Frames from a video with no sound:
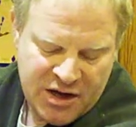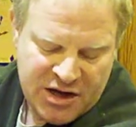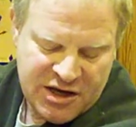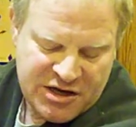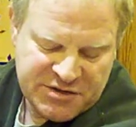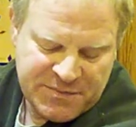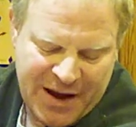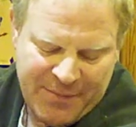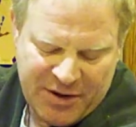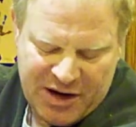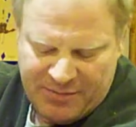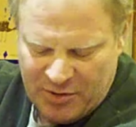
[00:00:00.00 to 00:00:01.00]
you just pop
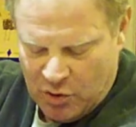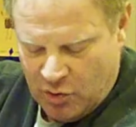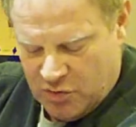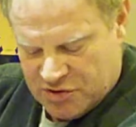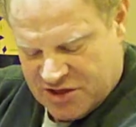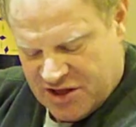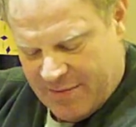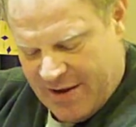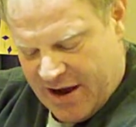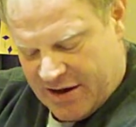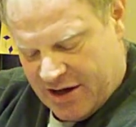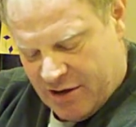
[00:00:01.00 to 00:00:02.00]
a couple of holes in the
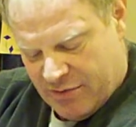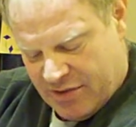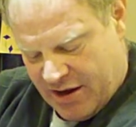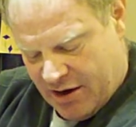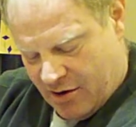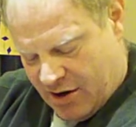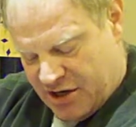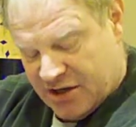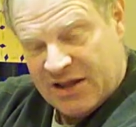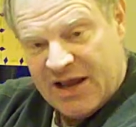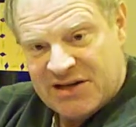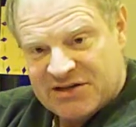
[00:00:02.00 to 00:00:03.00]
pad here and there, and you
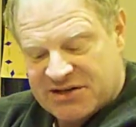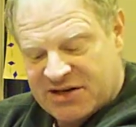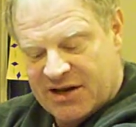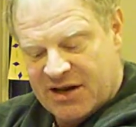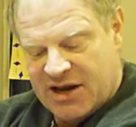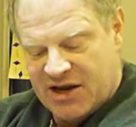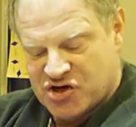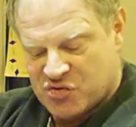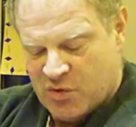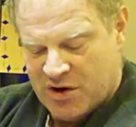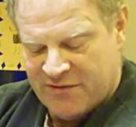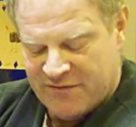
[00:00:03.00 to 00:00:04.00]
lace each
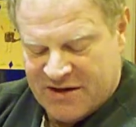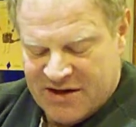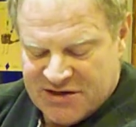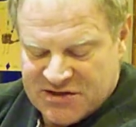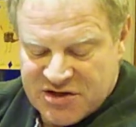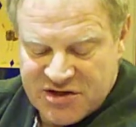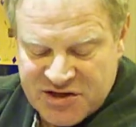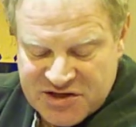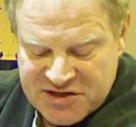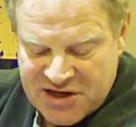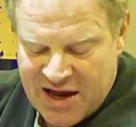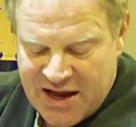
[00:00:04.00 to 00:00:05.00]
one of these to the
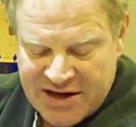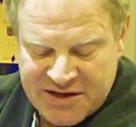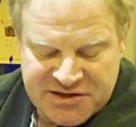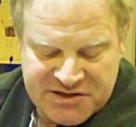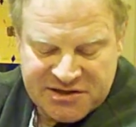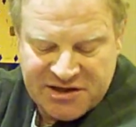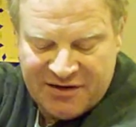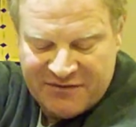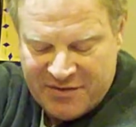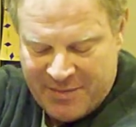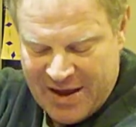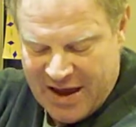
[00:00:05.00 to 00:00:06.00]
size of
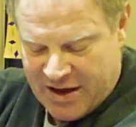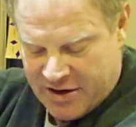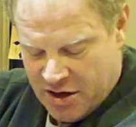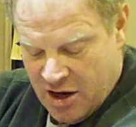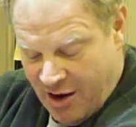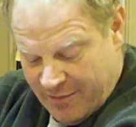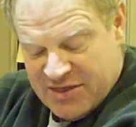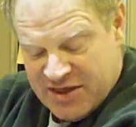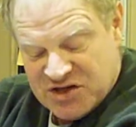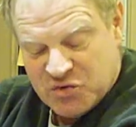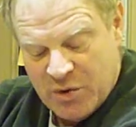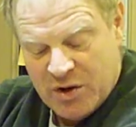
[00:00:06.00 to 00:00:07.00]
the pad.
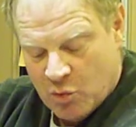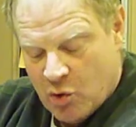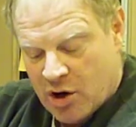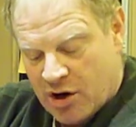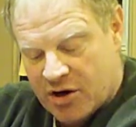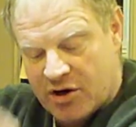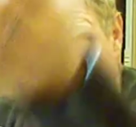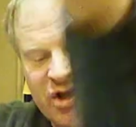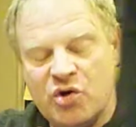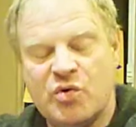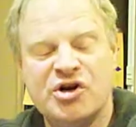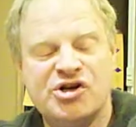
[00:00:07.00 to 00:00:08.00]
This will work.
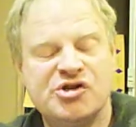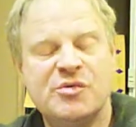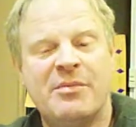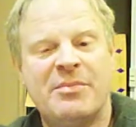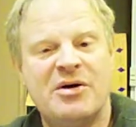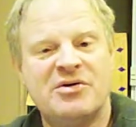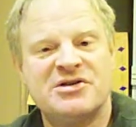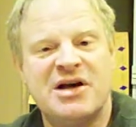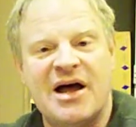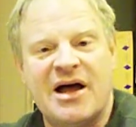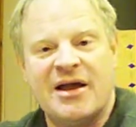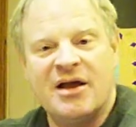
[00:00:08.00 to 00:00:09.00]
You can do a bow
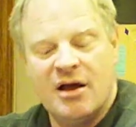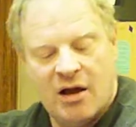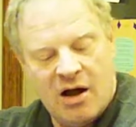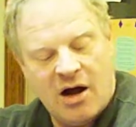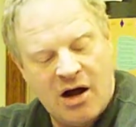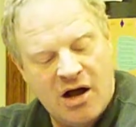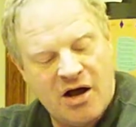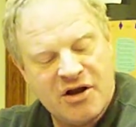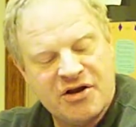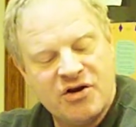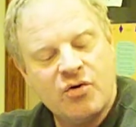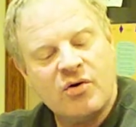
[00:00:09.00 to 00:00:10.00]
tie
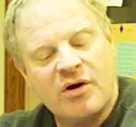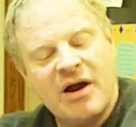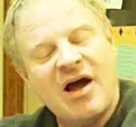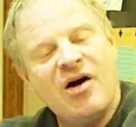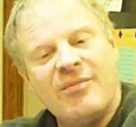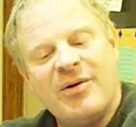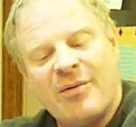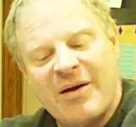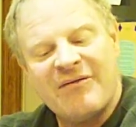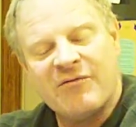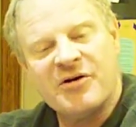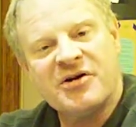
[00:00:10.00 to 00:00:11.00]
on your elbow
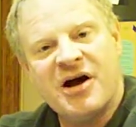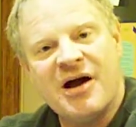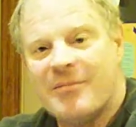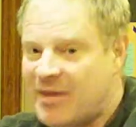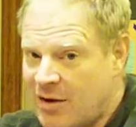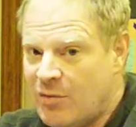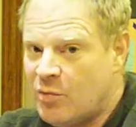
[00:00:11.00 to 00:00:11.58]
every time. That will